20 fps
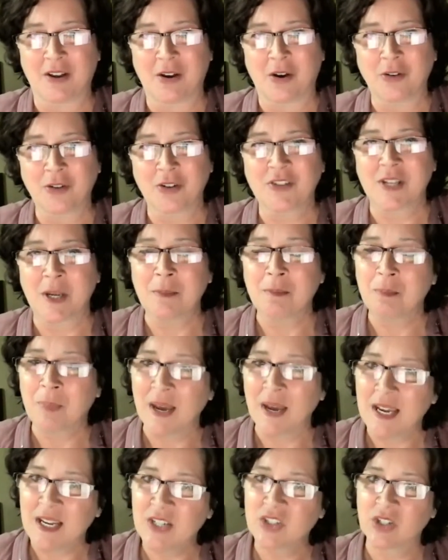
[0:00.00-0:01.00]
on the same
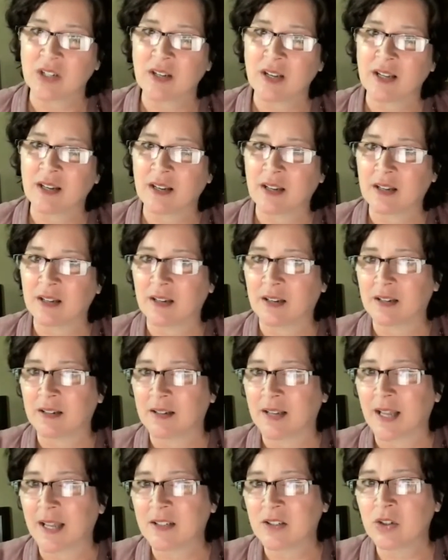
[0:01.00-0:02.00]
page,
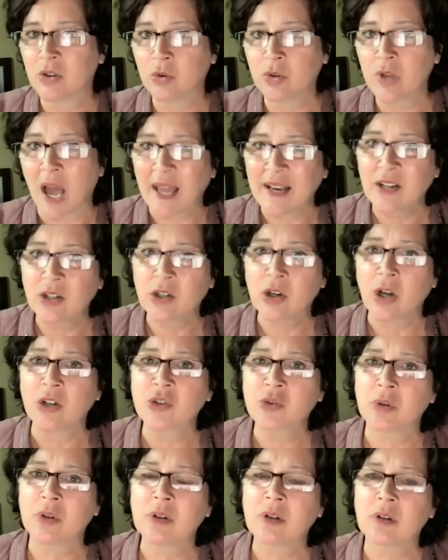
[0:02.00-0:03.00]
and that we had a
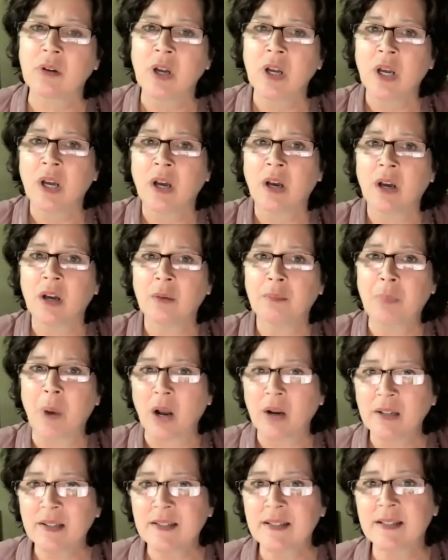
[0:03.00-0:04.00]
cultural
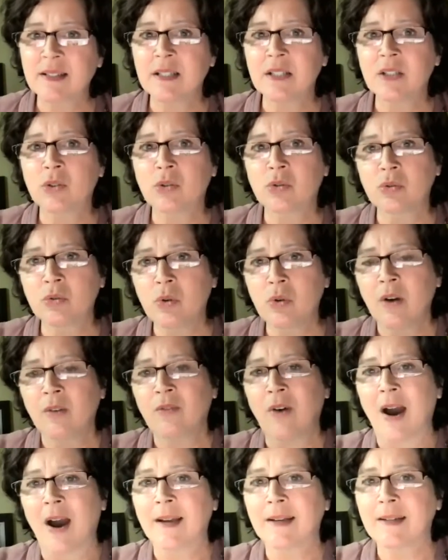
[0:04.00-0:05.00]
policy to
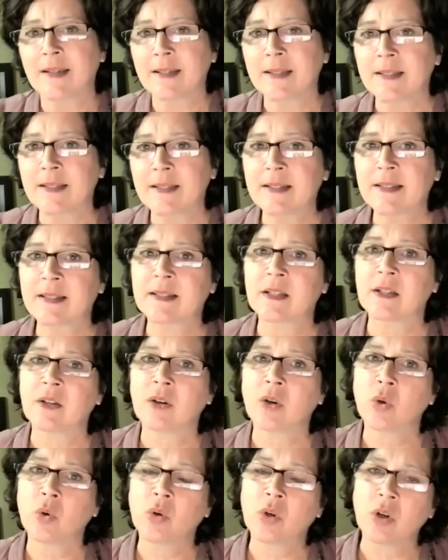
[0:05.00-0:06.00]
finance
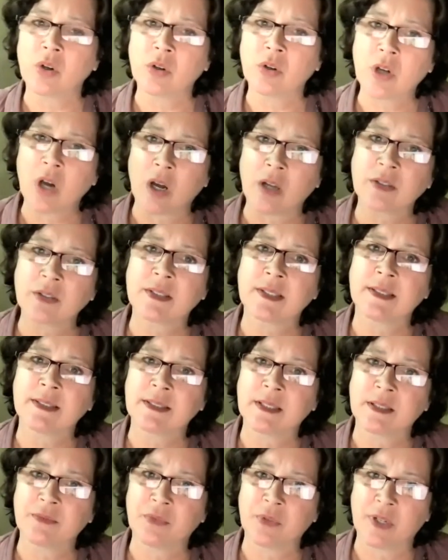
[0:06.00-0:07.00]
local
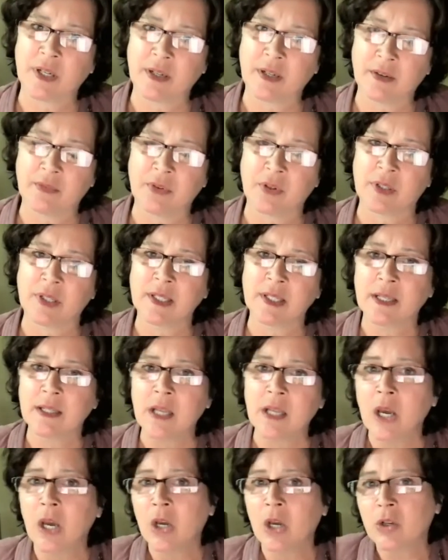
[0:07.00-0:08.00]
content, everything,
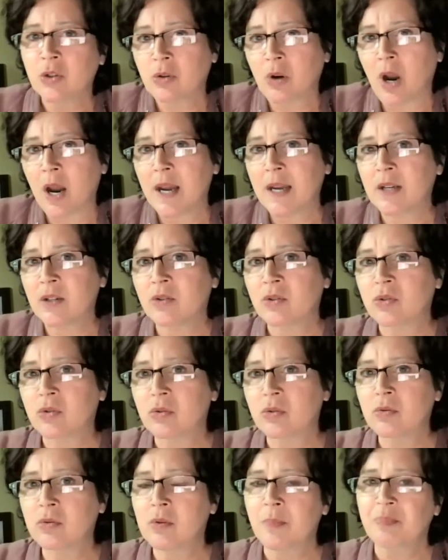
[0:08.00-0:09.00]
and trying
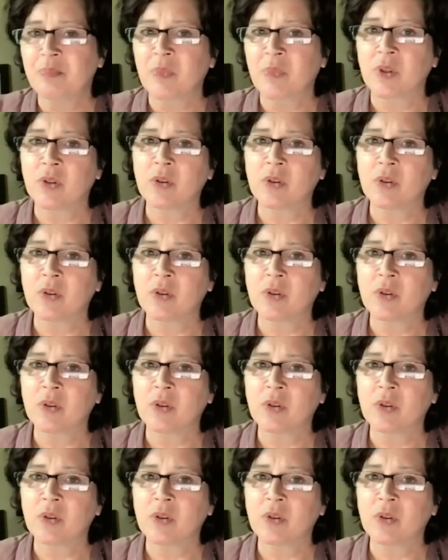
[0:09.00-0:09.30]
to